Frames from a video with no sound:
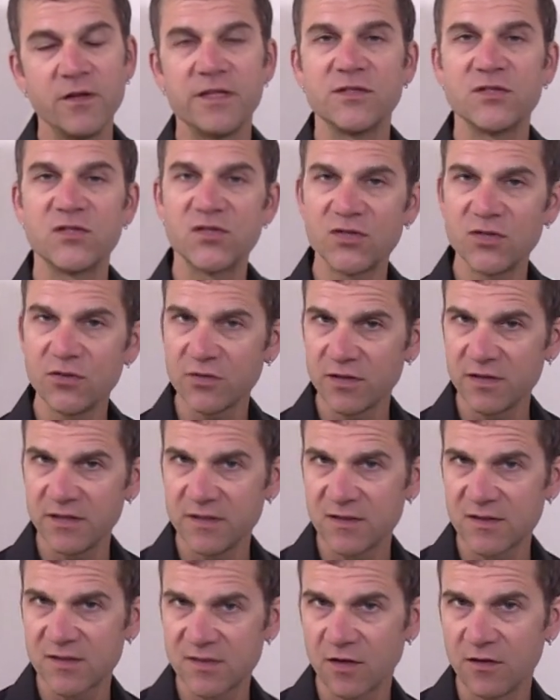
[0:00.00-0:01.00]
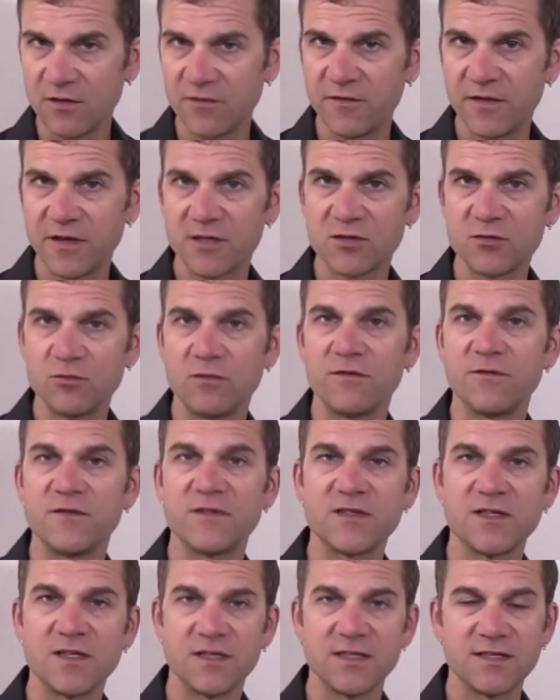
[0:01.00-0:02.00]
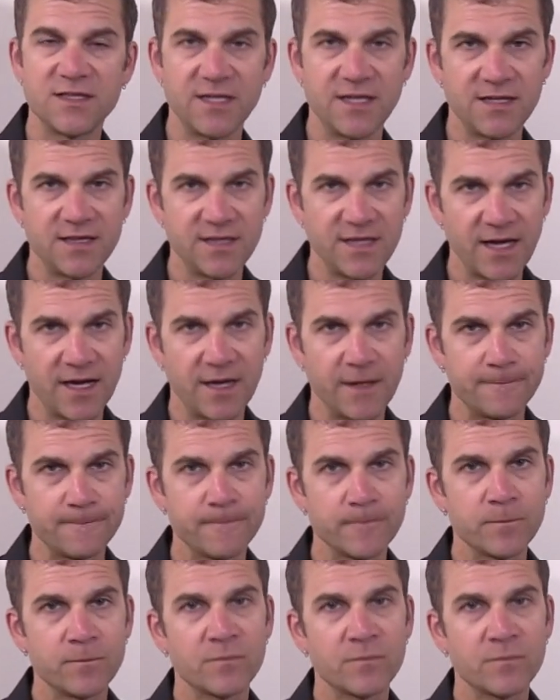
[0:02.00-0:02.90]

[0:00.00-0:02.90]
and certainly solfège will facilitate that.